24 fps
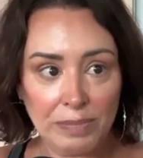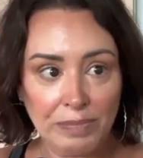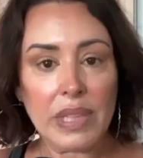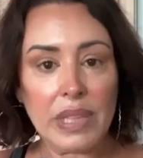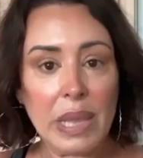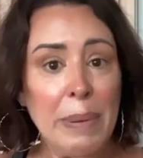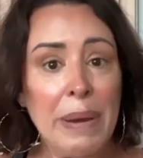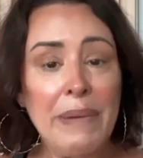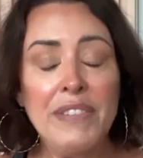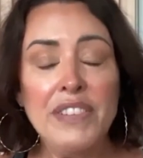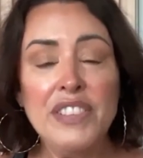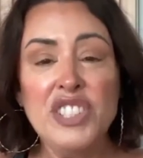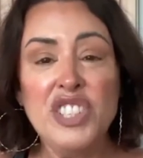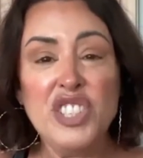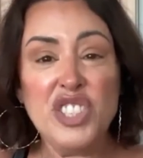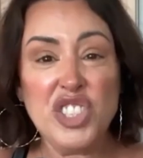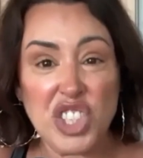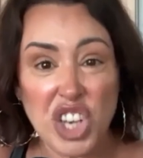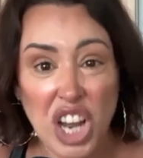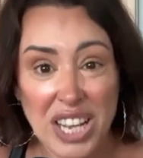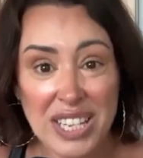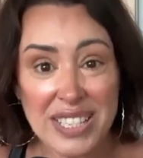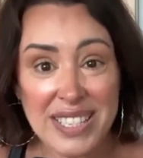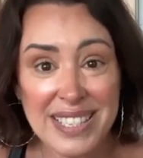but if it was
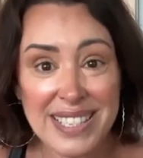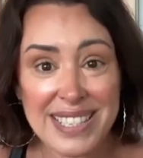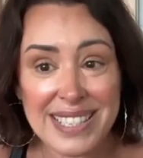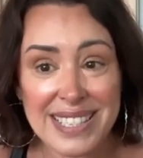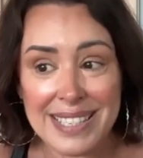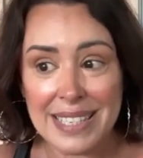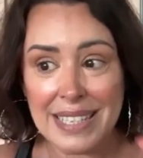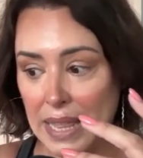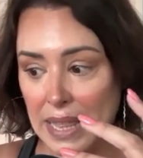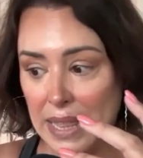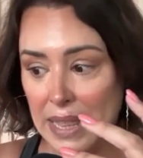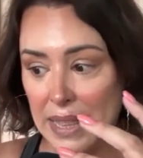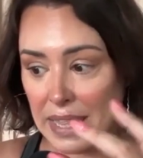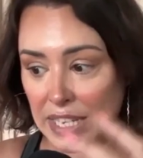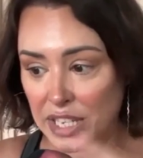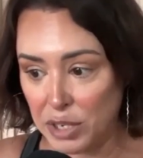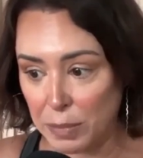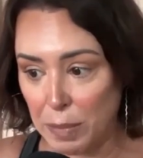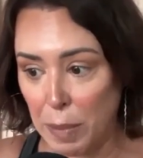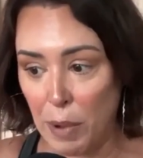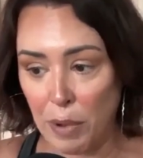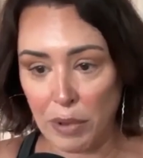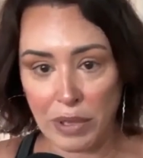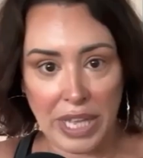just the
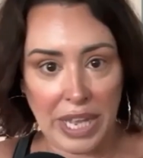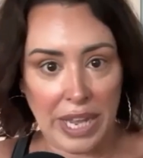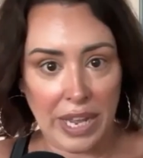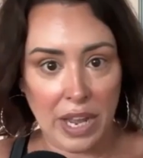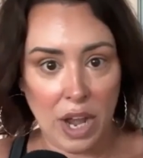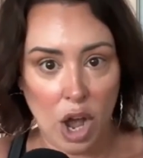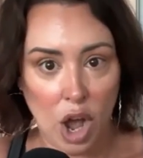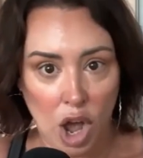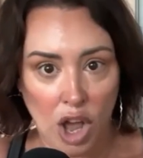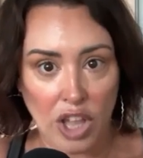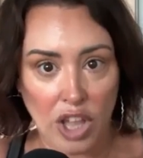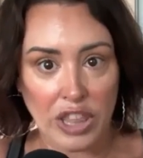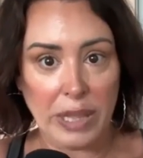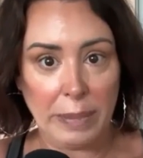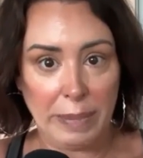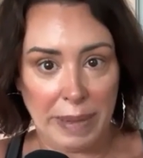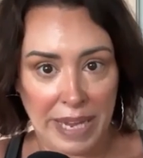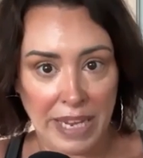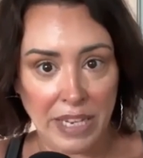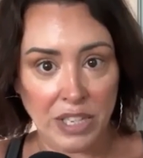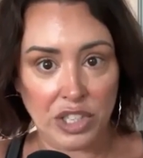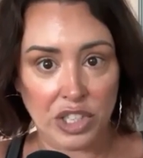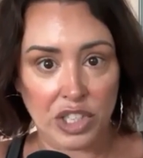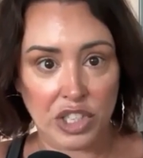Chipotle on the
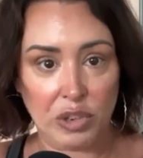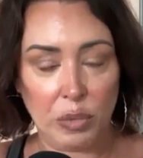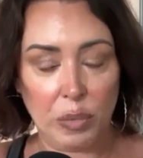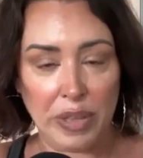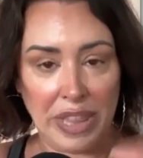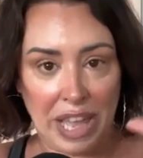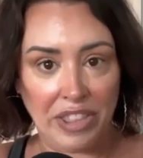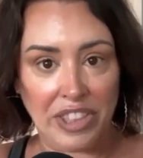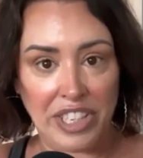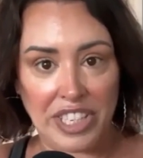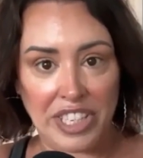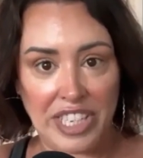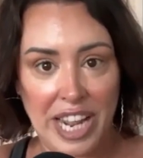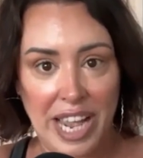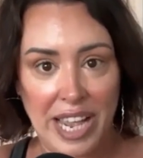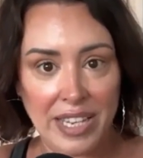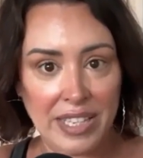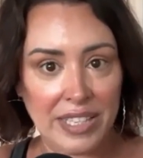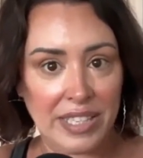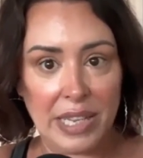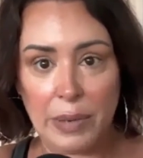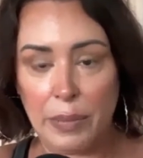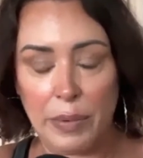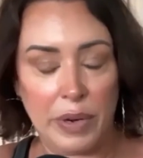beach without the
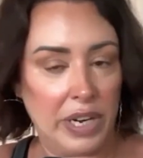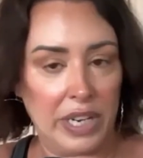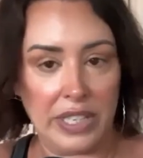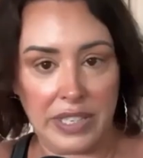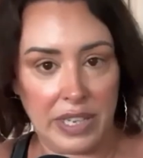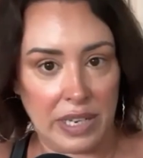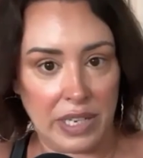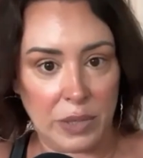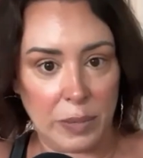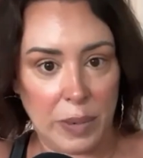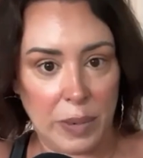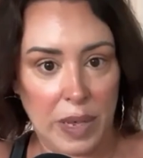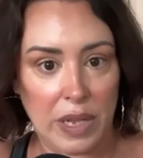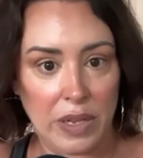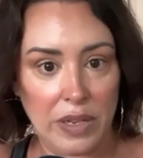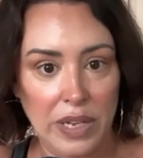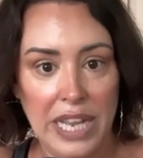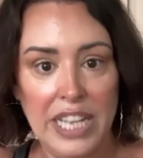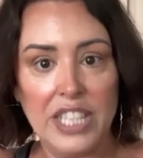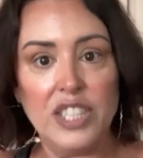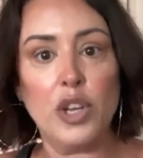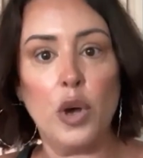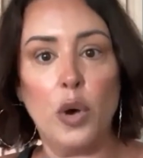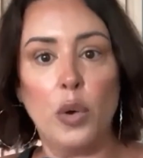text, it wouldn't have done as well.
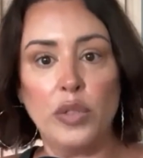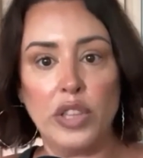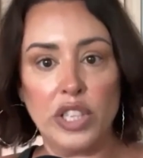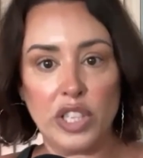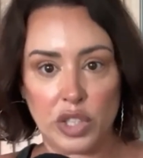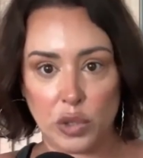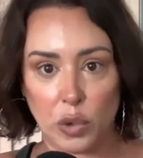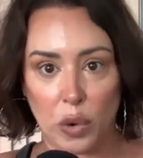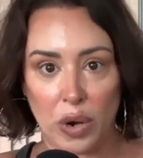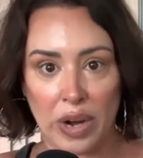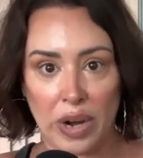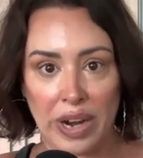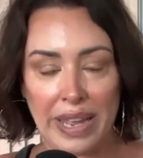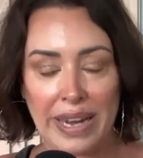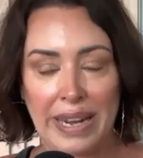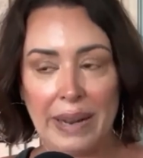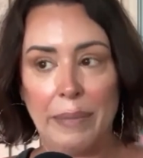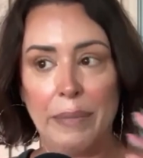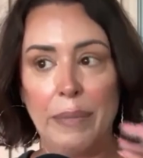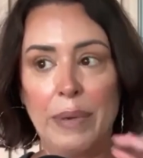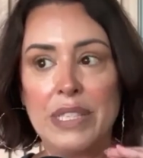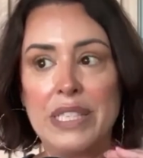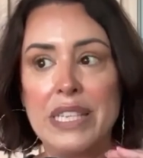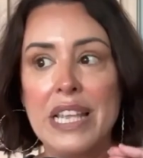It told the story and it
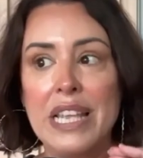was